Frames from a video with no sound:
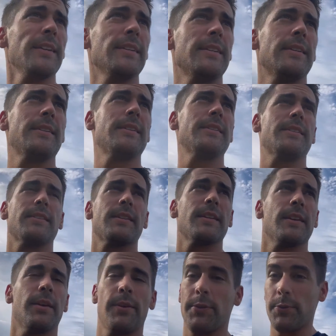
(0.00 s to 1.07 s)
is
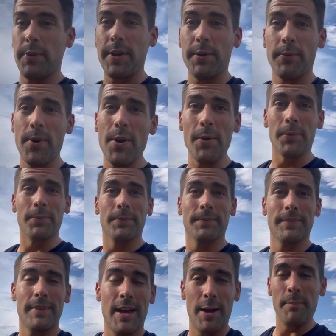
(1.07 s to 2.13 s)
three in a row.
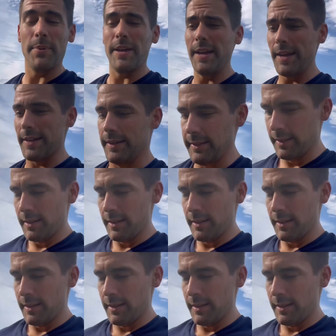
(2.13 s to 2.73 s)
Not bad.